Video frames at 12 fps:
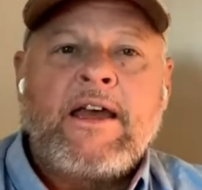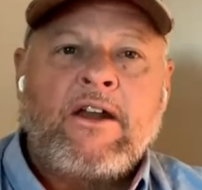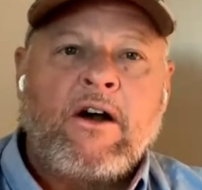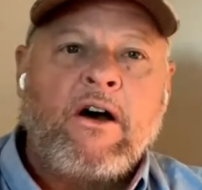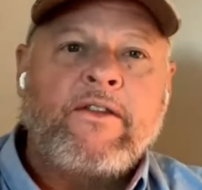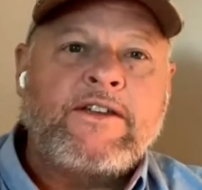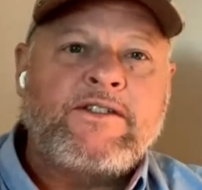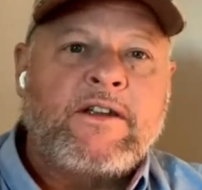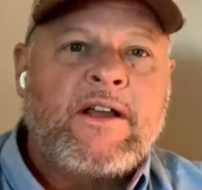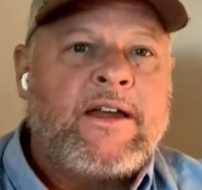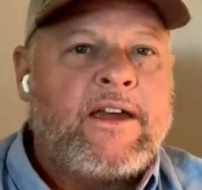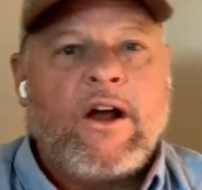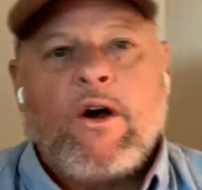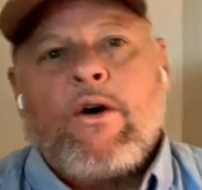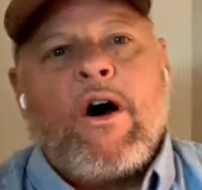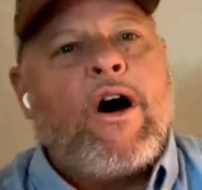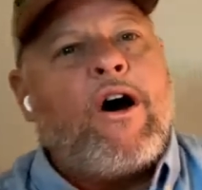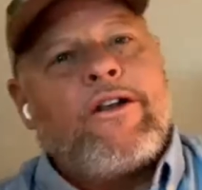And all this, you
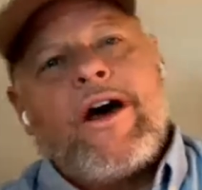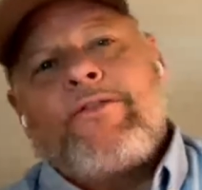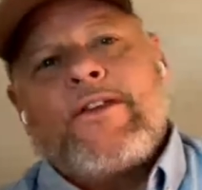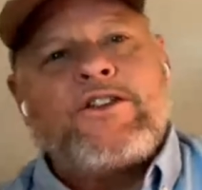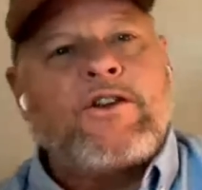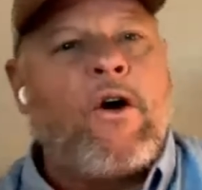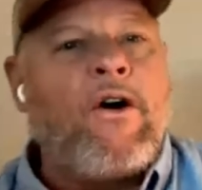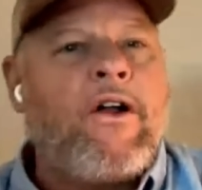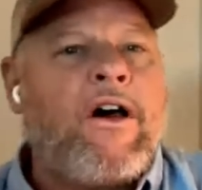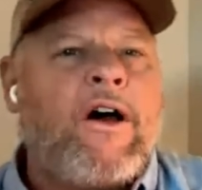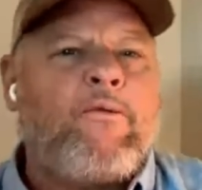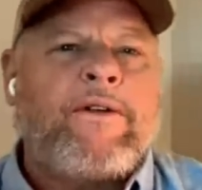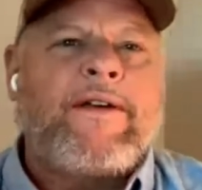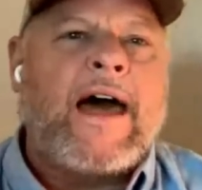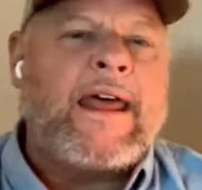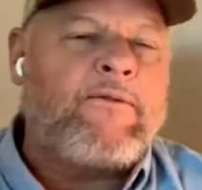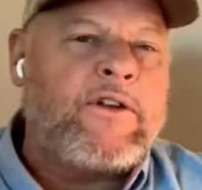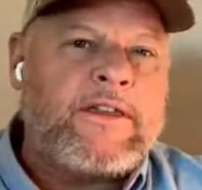know, oh, nothing's going on. We've
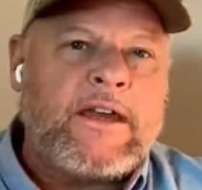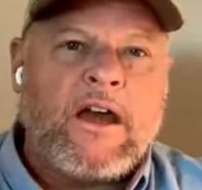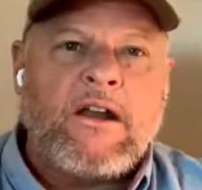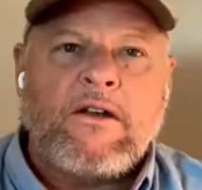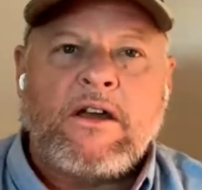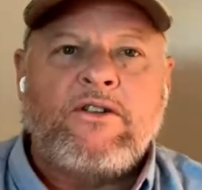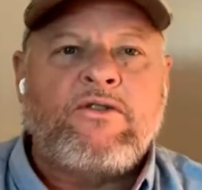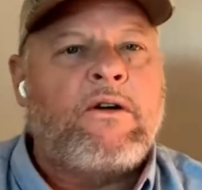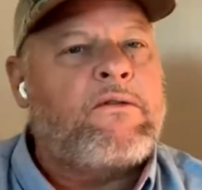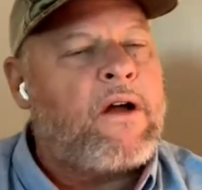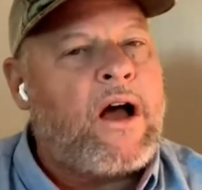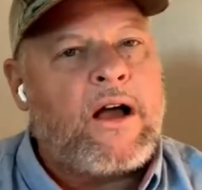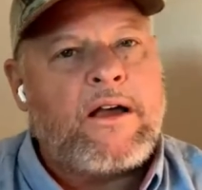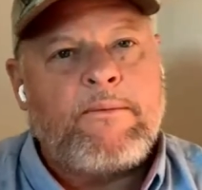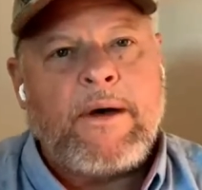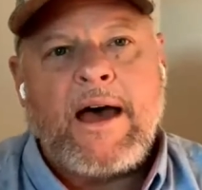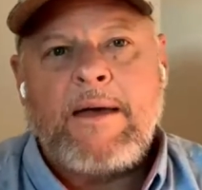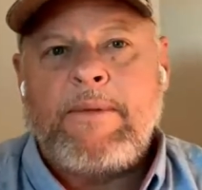got everything under control.
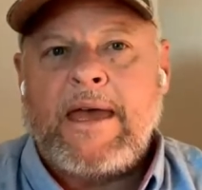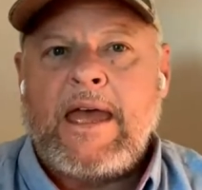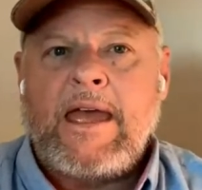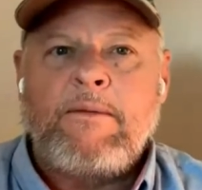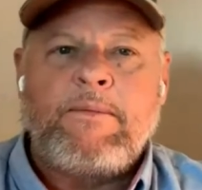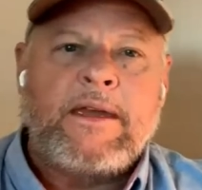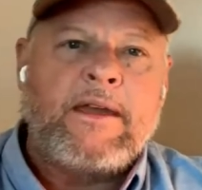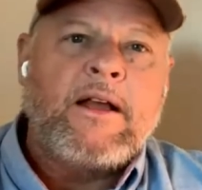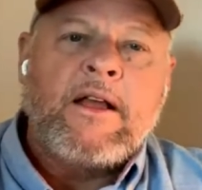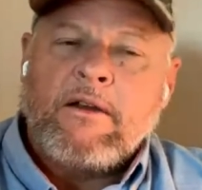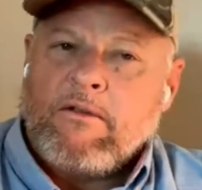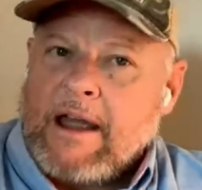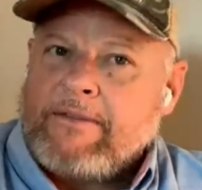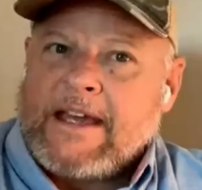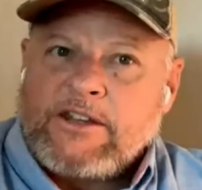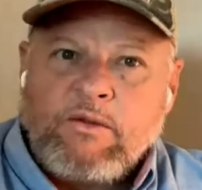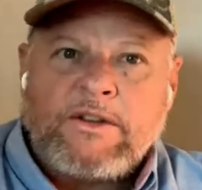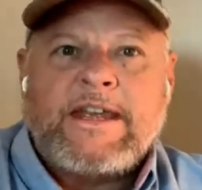Rock-a-bye, baby, right?
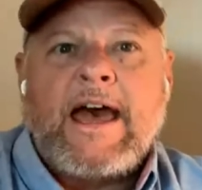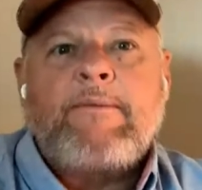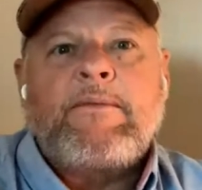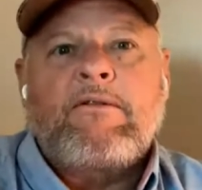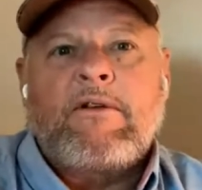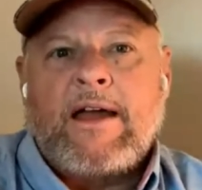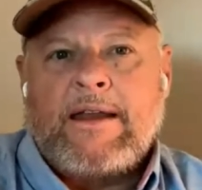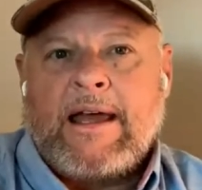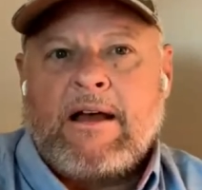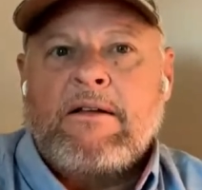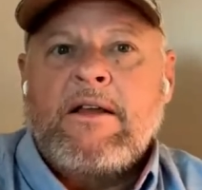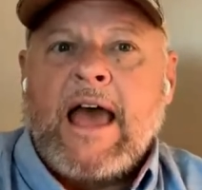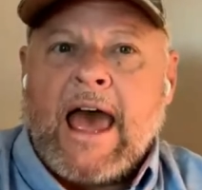That's what's happening right now.